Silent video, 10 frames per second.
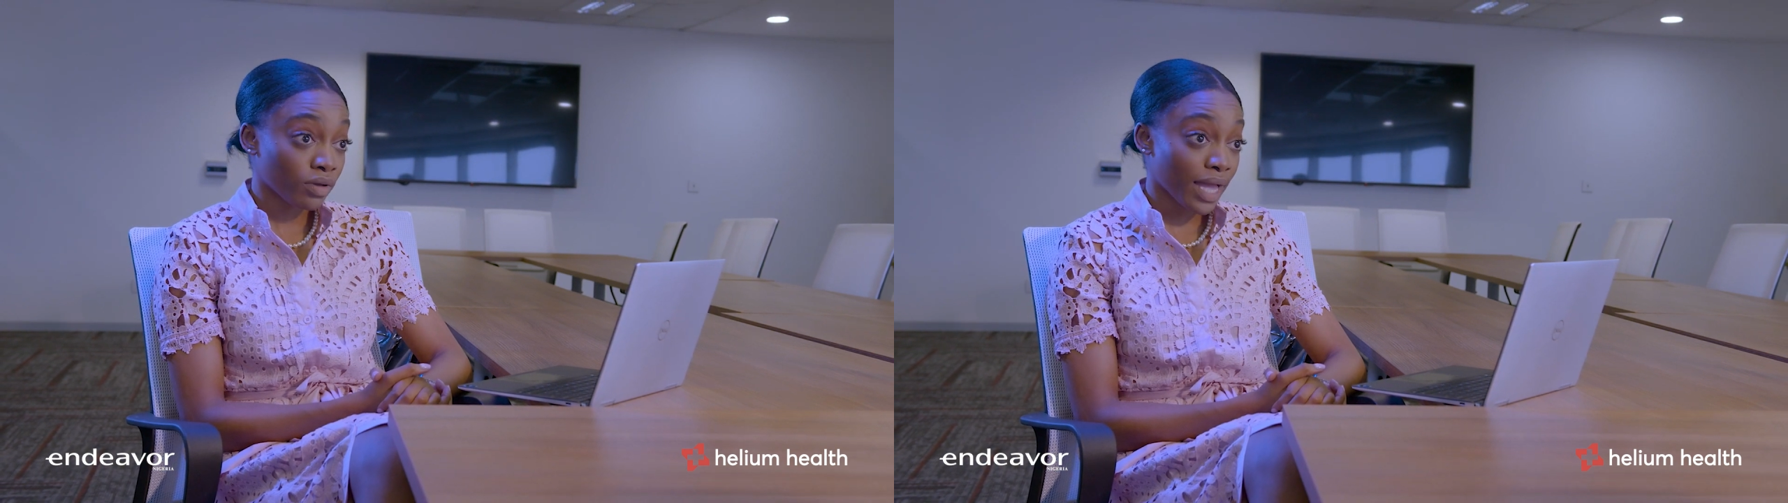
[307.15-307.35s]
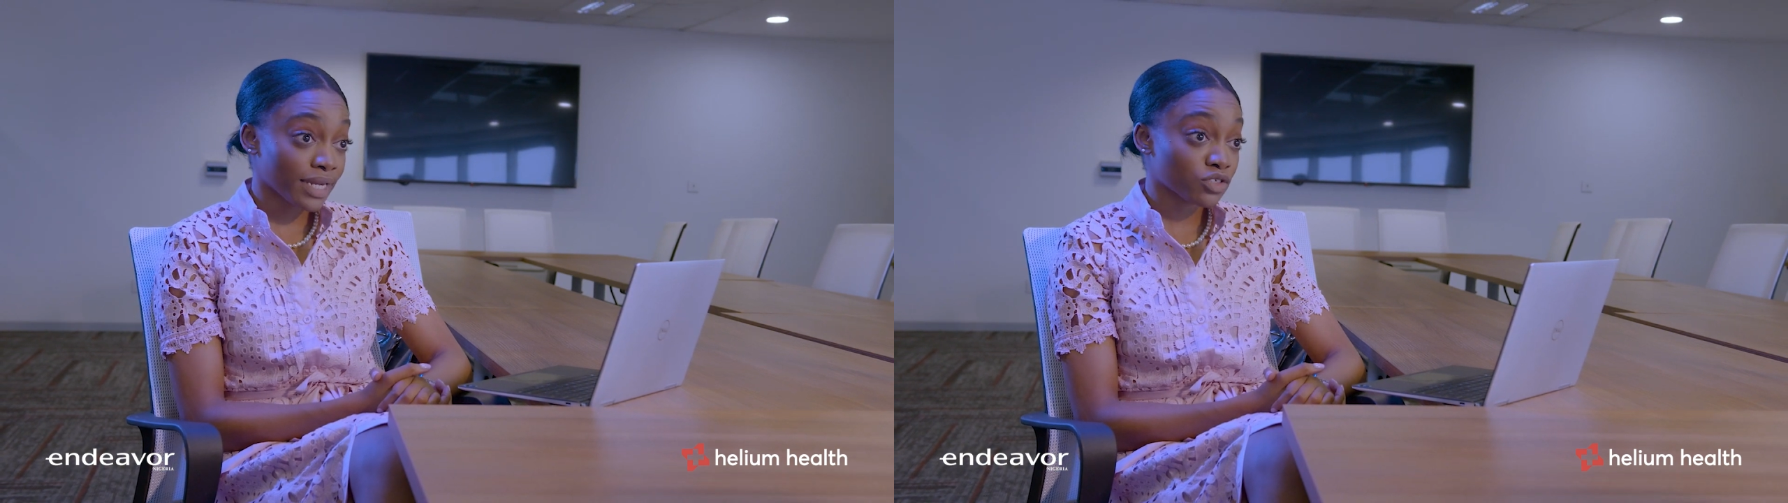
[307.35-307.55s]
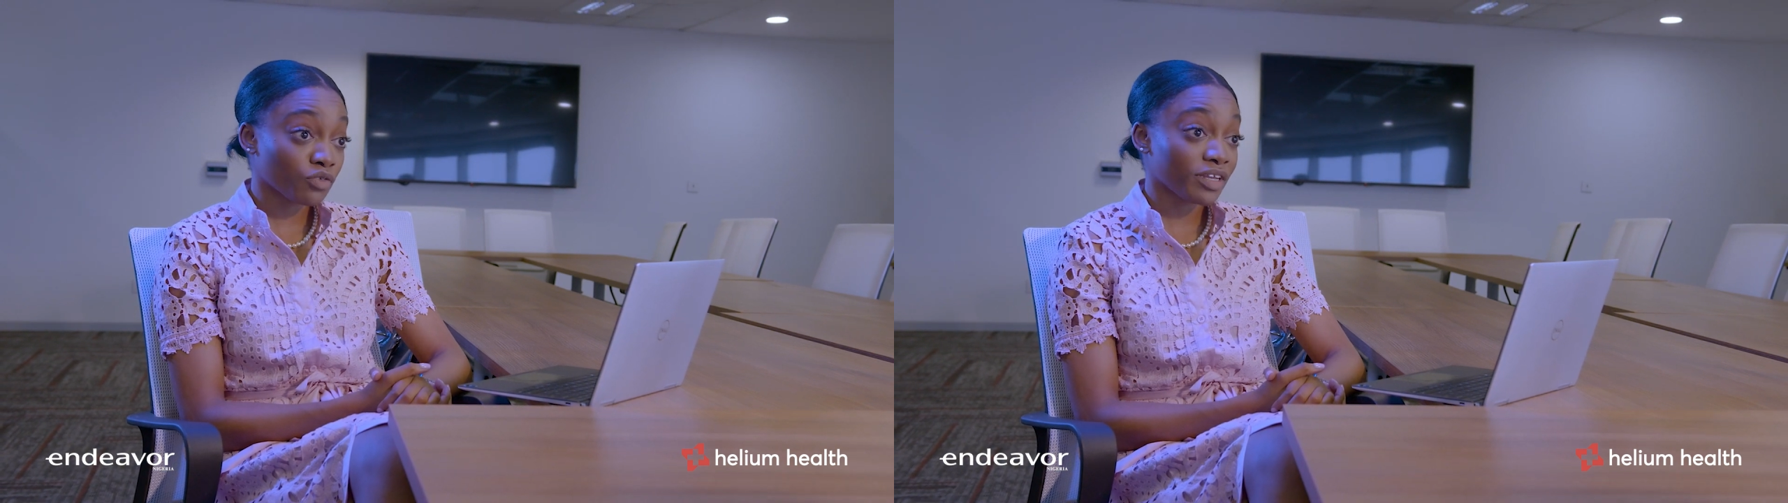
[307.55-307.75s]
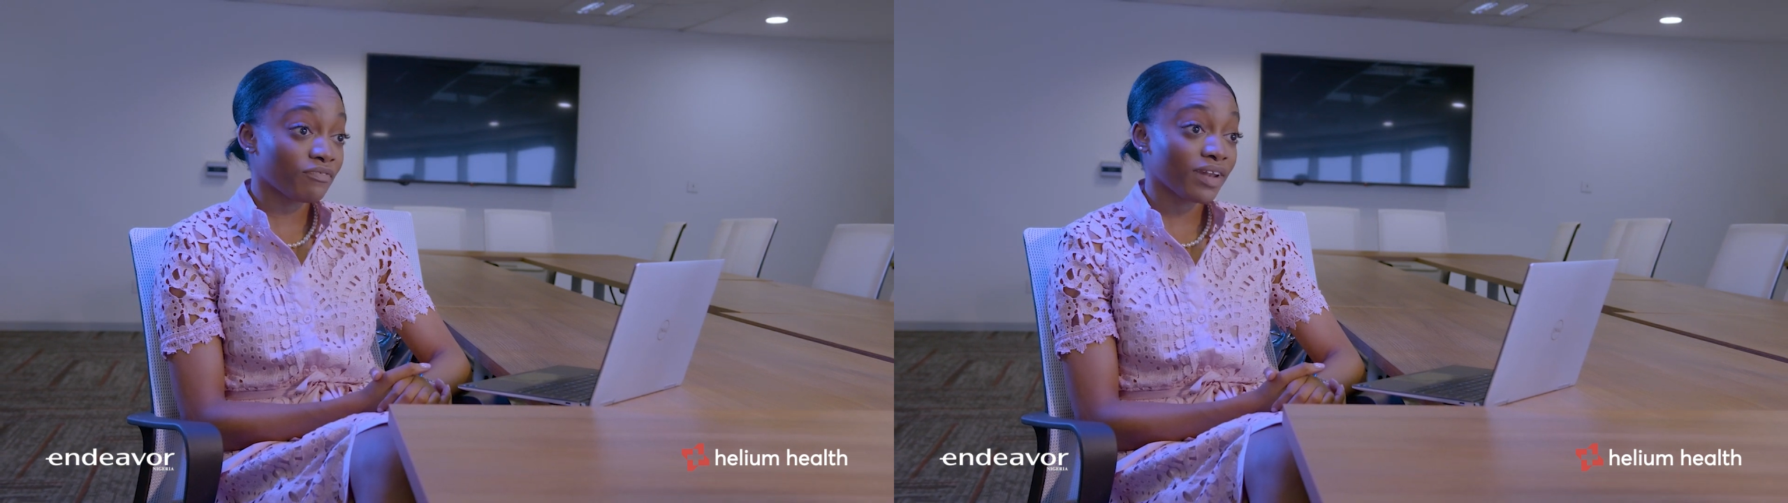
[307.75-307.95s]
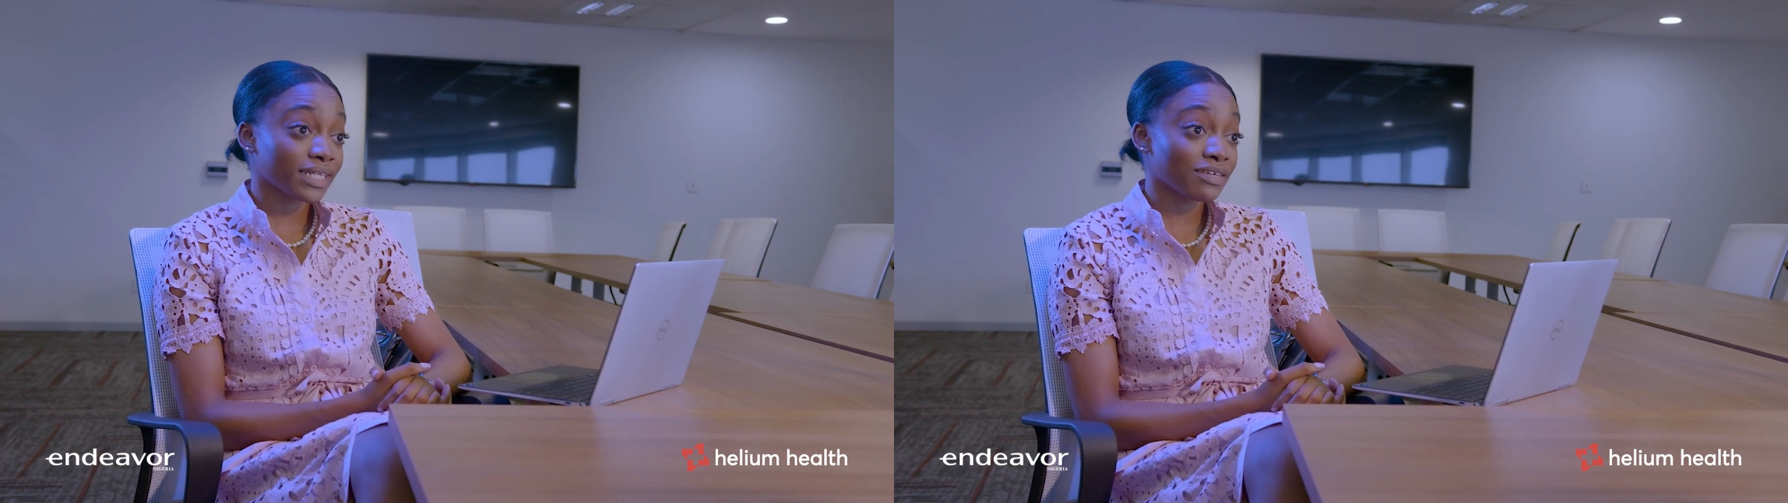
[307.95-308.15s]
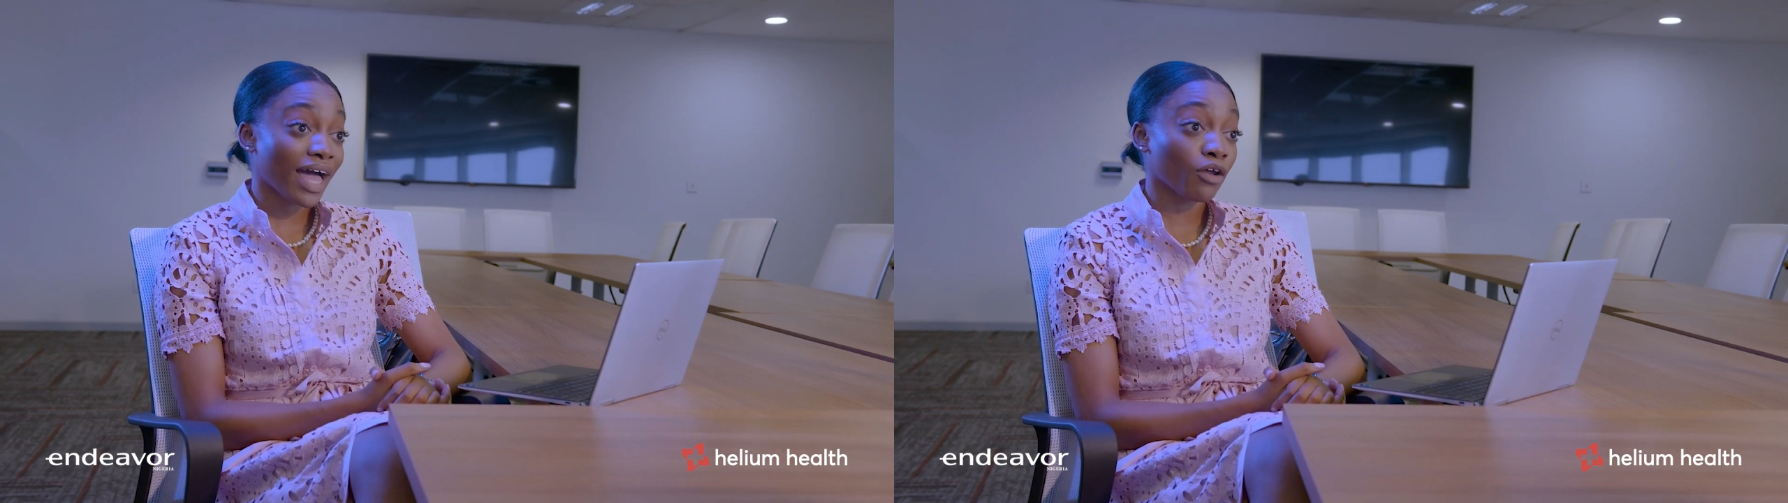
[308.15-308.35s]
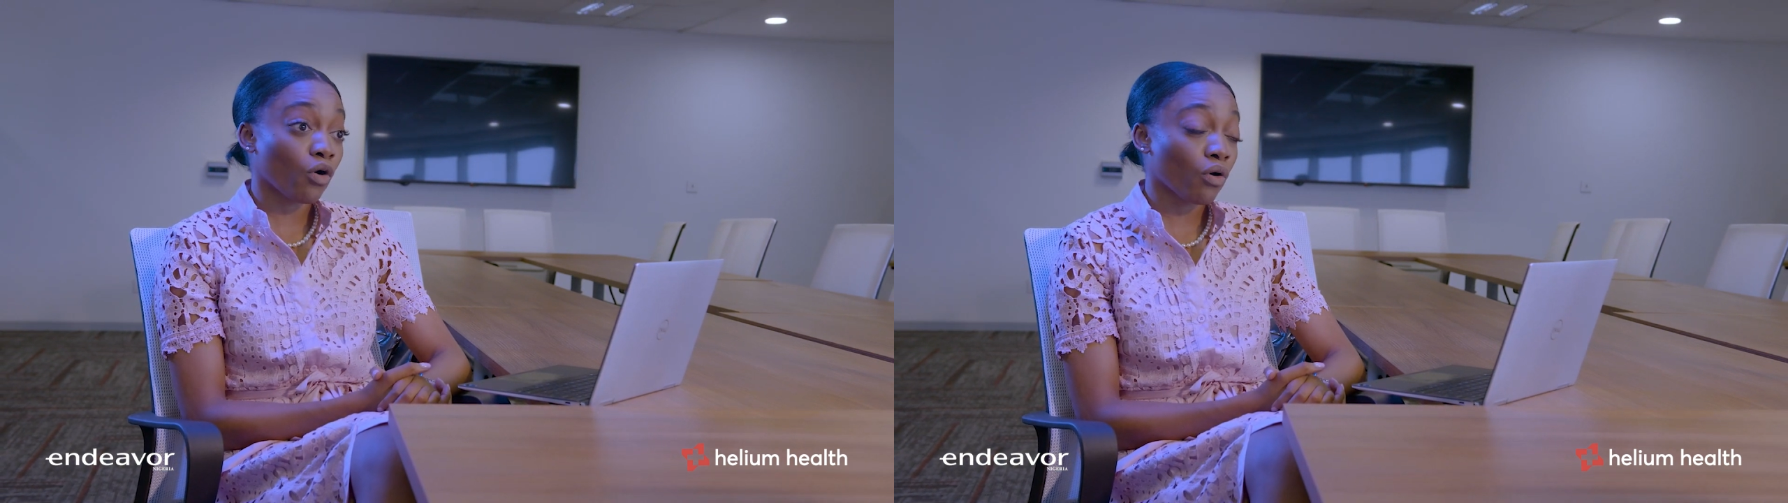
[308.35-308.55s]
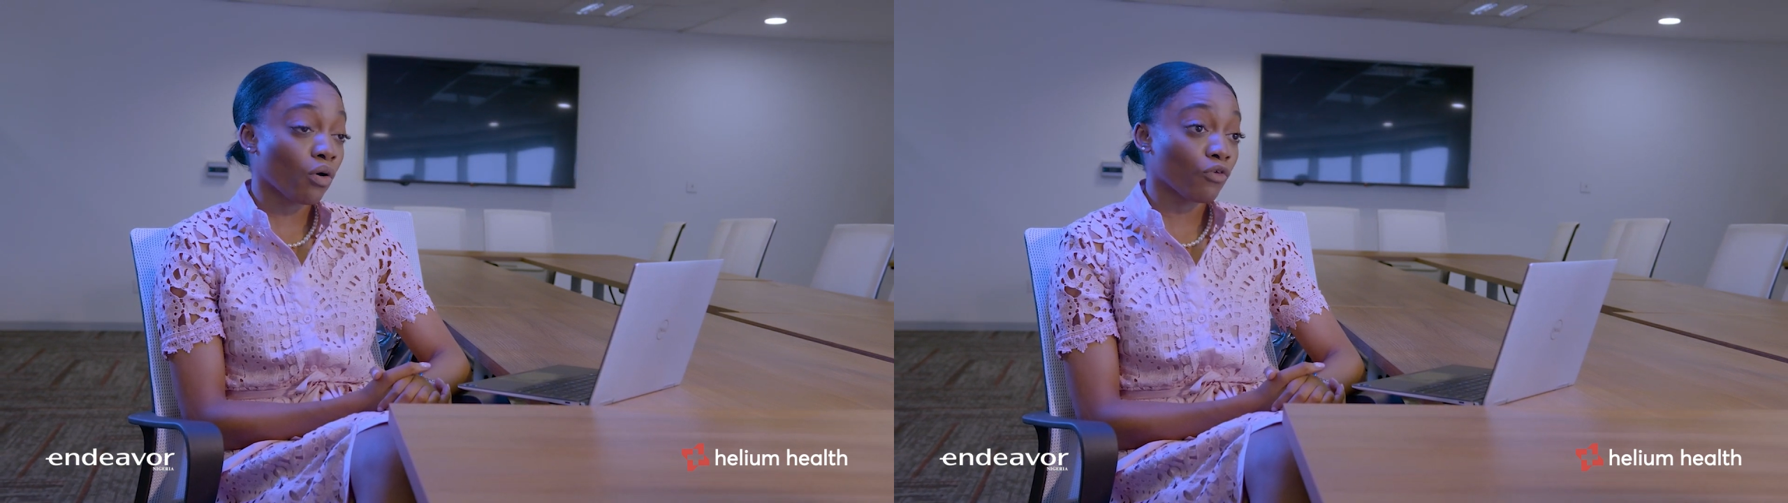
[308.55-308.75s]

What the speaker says: and it's not reflective at all